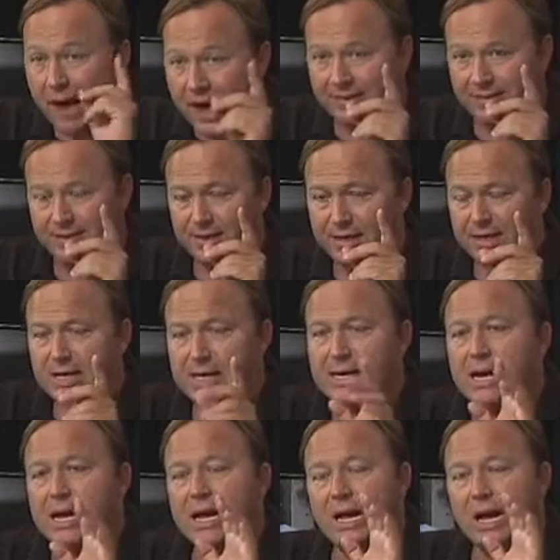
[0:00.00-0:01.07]
But
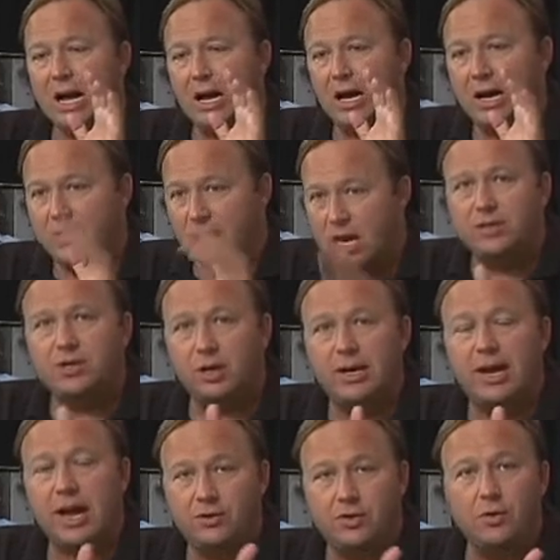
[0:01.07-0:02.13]

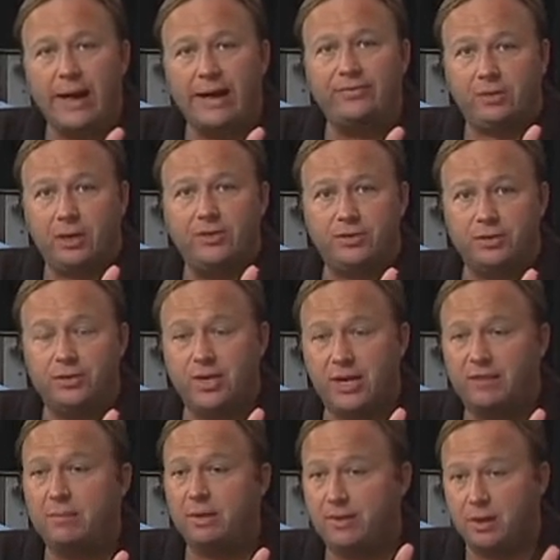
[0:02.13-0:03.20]
occasionally I do ask listeners to
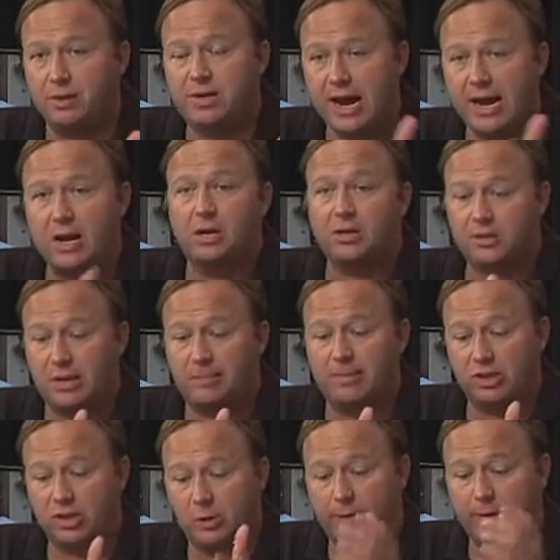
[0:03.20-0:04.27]
give me their take on
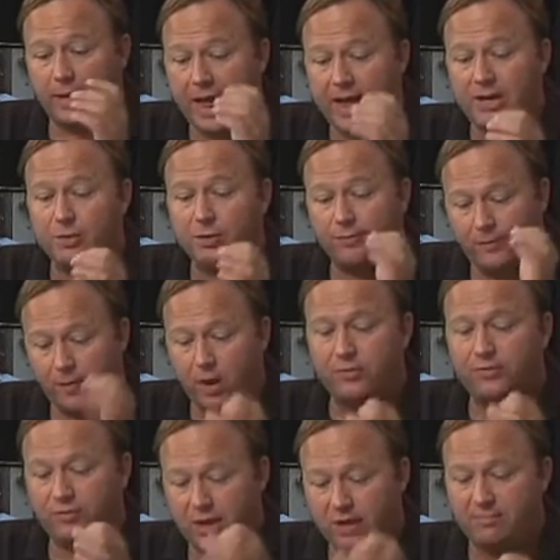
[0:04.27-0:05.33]
something. So I would like you to
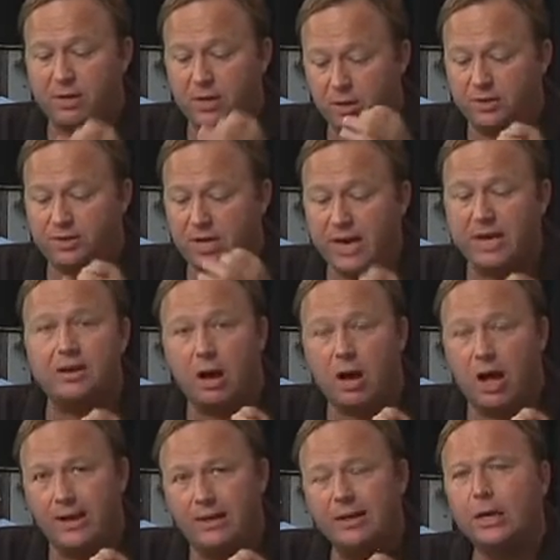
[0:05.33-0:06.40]
first give me your take
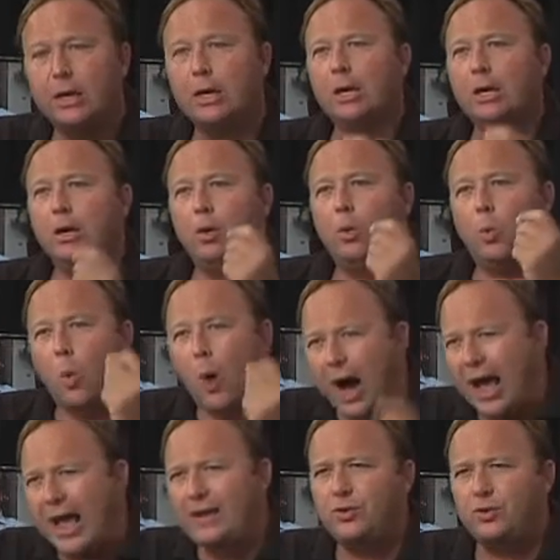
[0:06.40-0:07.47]
on
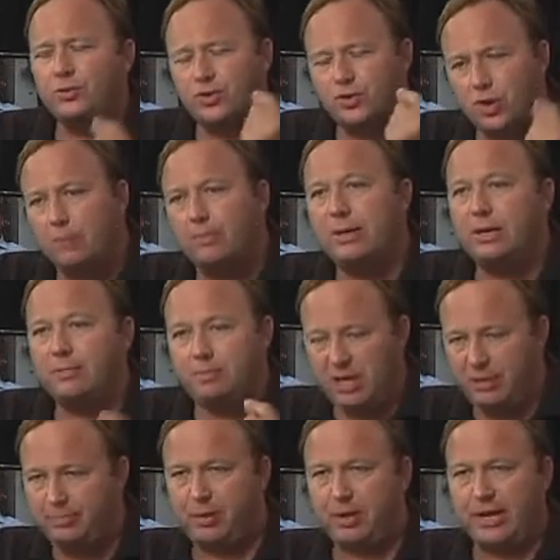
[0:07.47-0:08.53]
why do so many
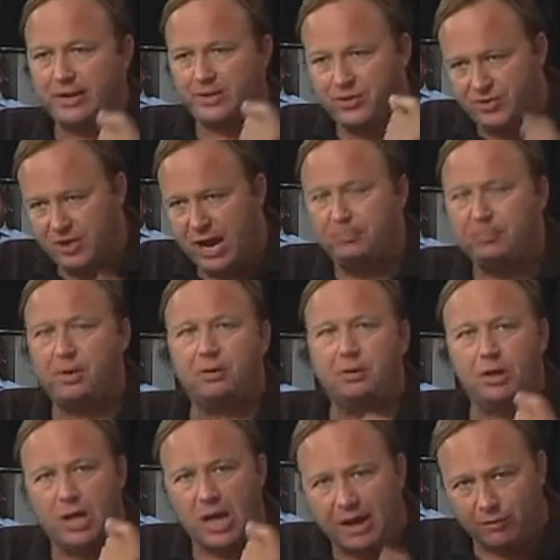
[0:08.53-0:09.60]
people accept
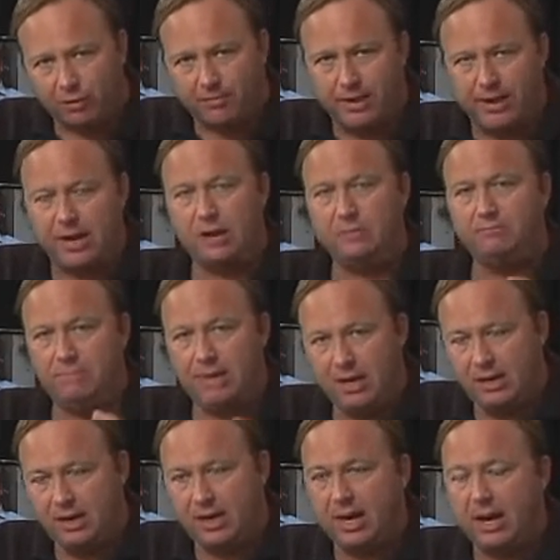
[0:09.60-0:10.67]
government and
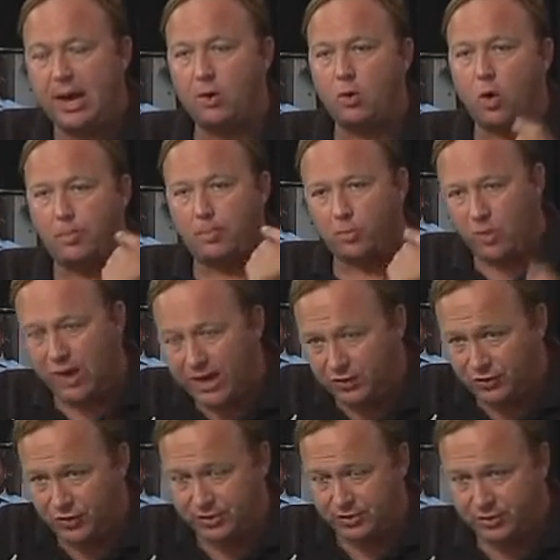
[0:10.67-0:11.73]
media and
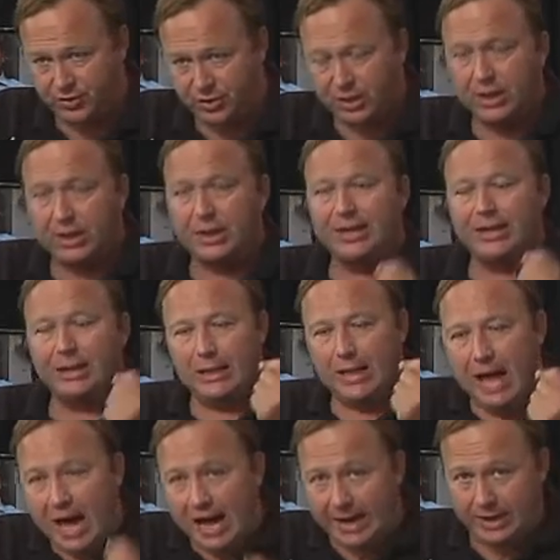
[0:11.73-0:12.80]
corporations
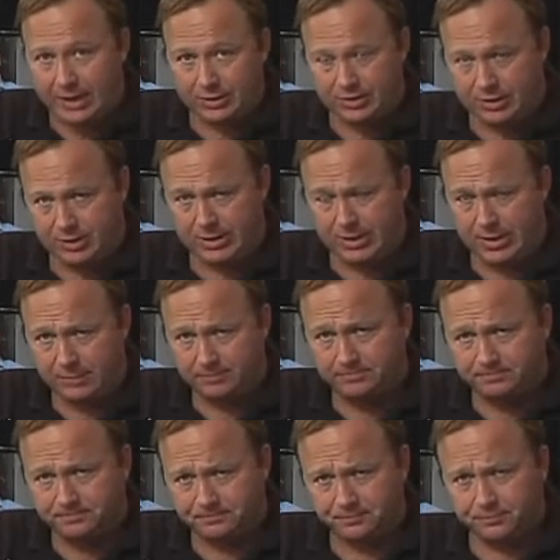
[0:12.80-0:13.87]
lying to
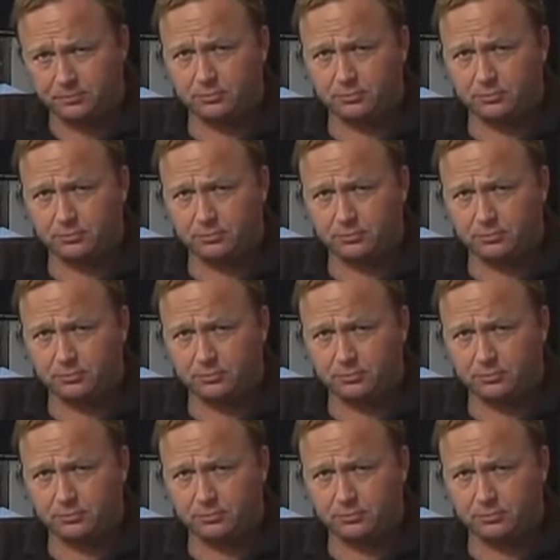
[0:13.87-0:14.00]
them